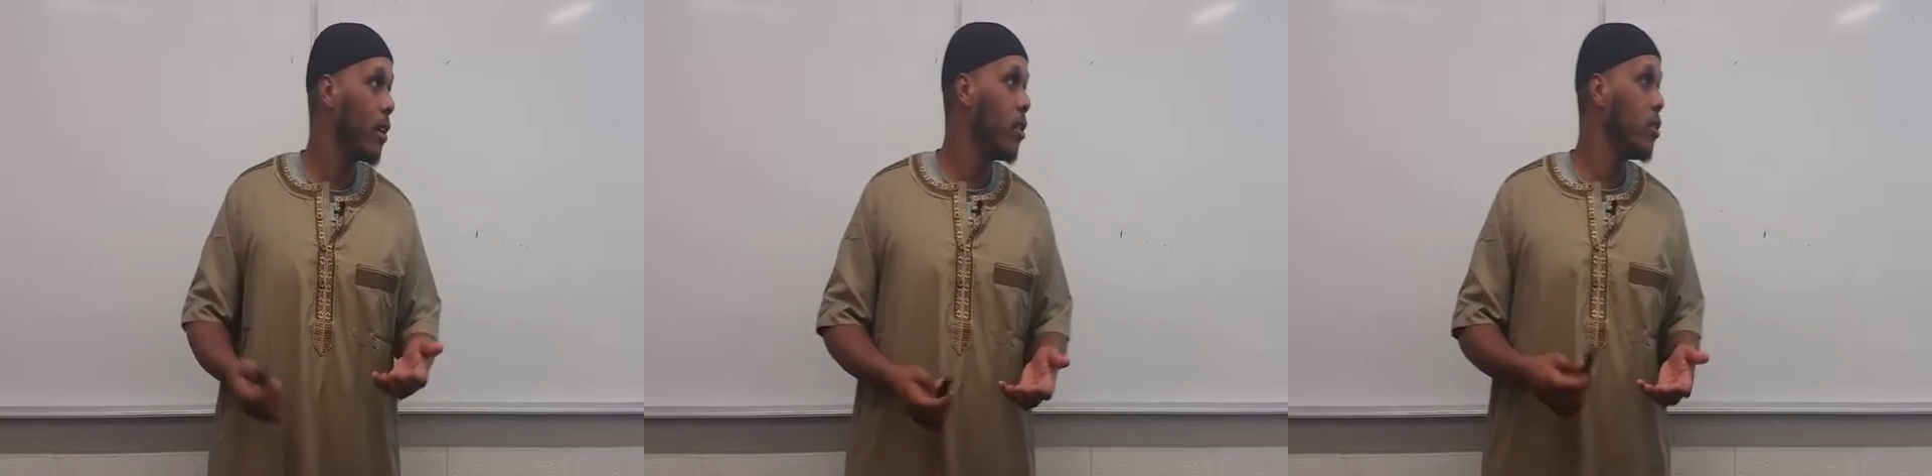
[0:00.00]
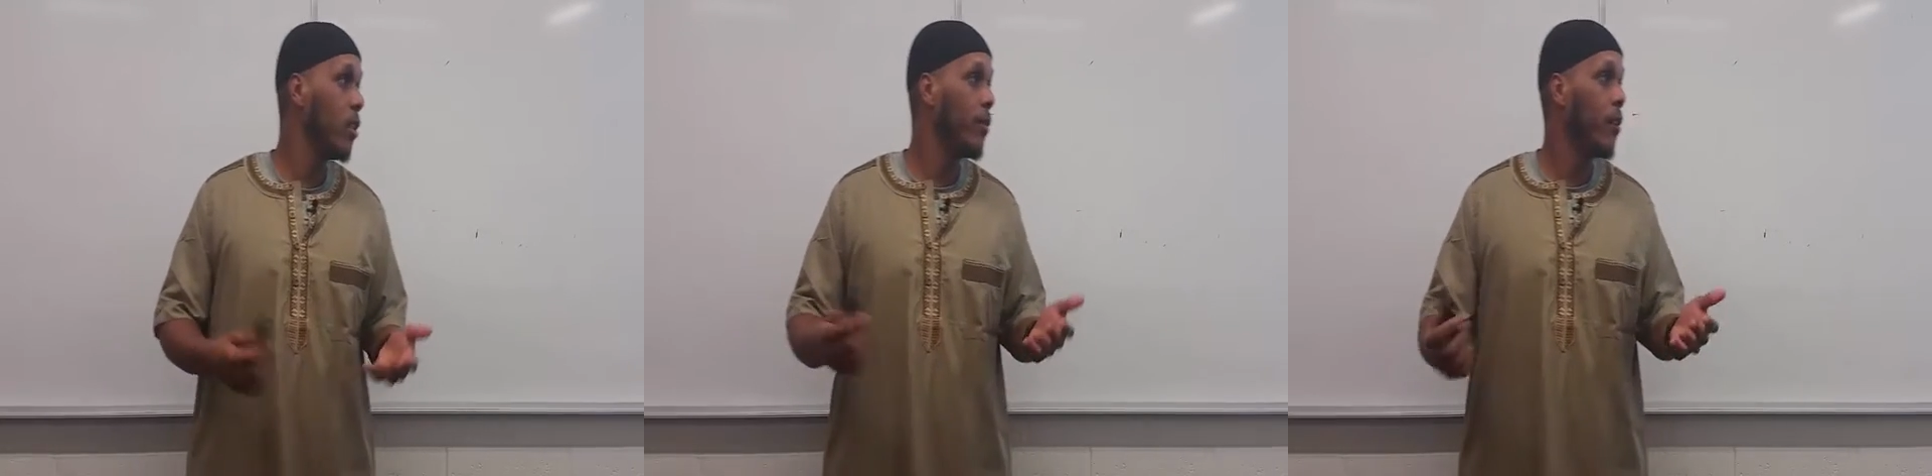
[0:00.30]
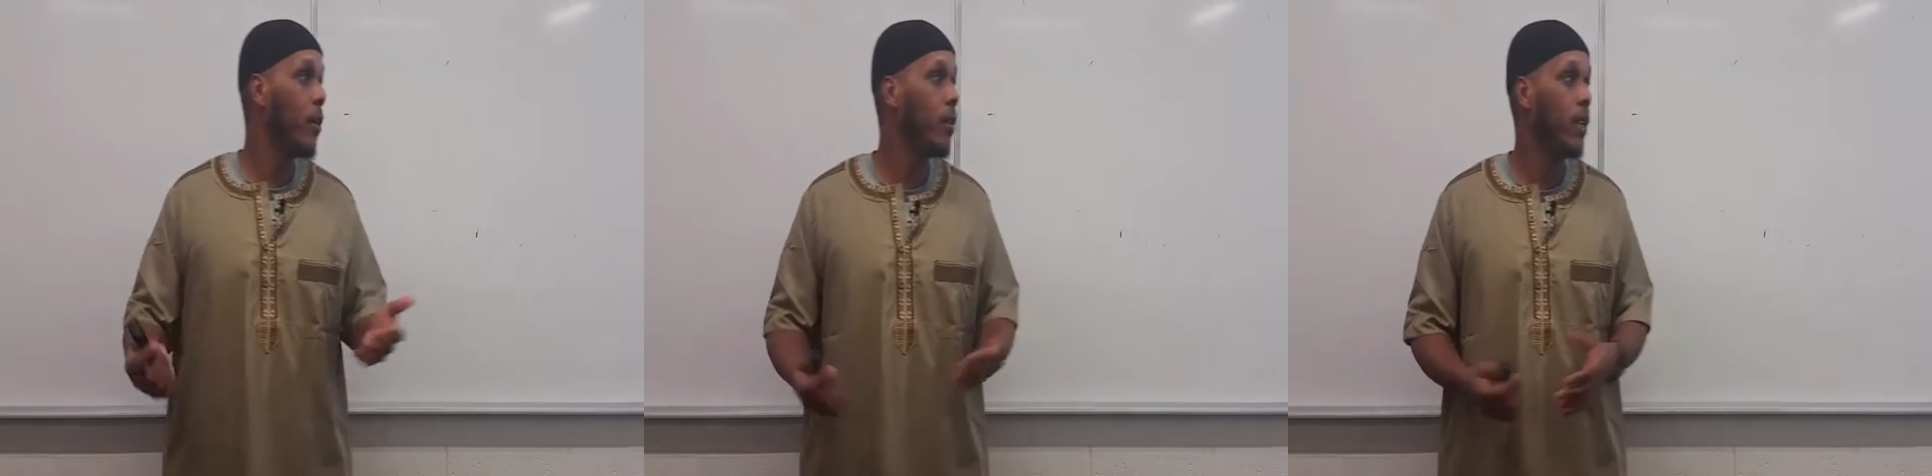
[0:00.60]
are usually
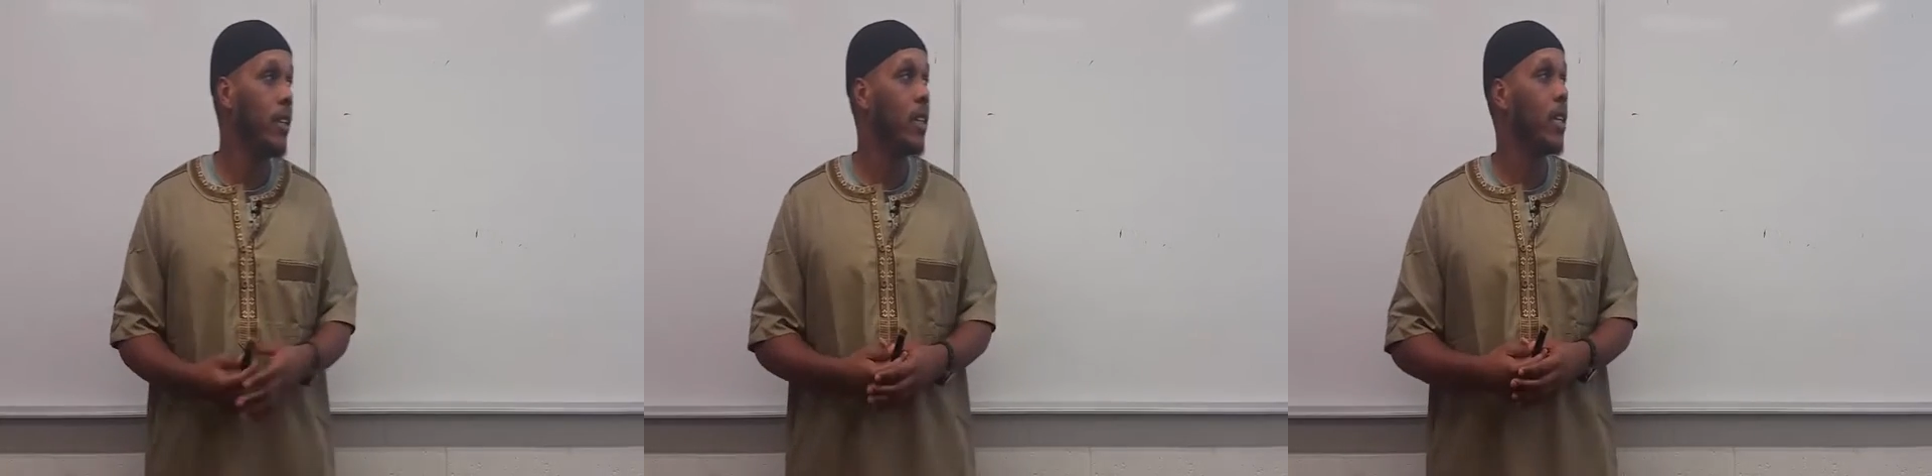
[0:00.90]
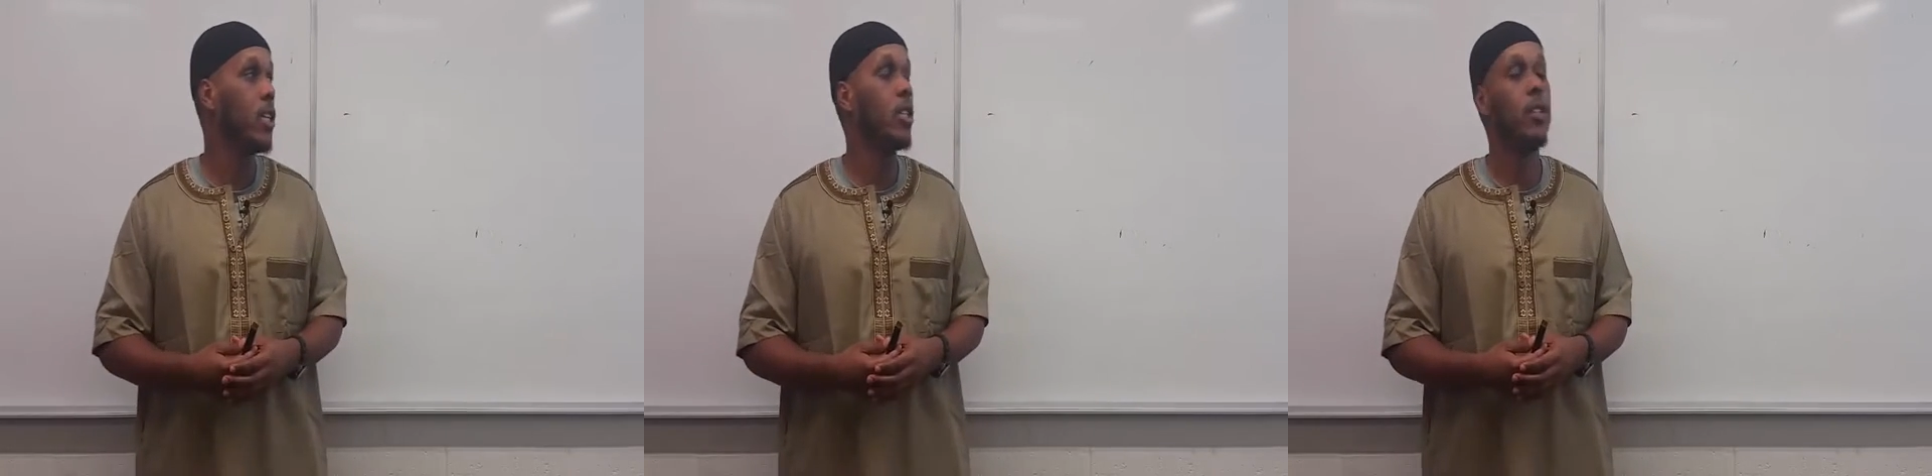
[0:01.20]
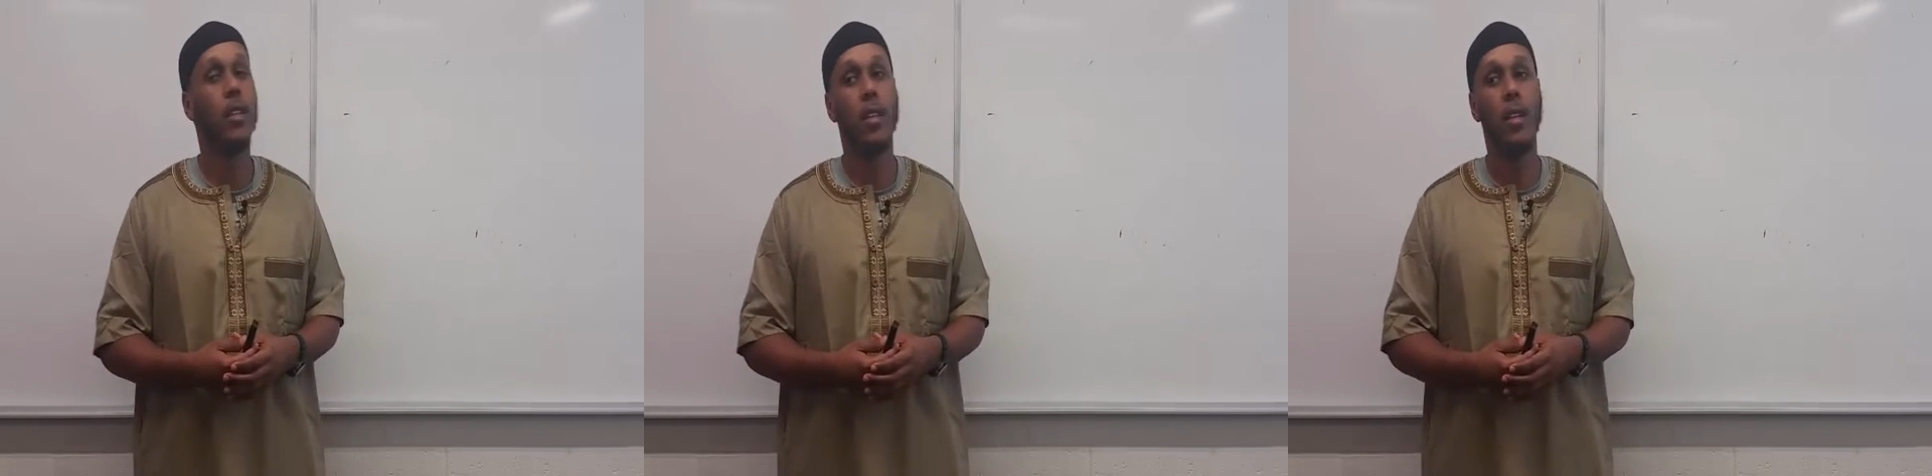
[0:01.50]
found in the kitchen.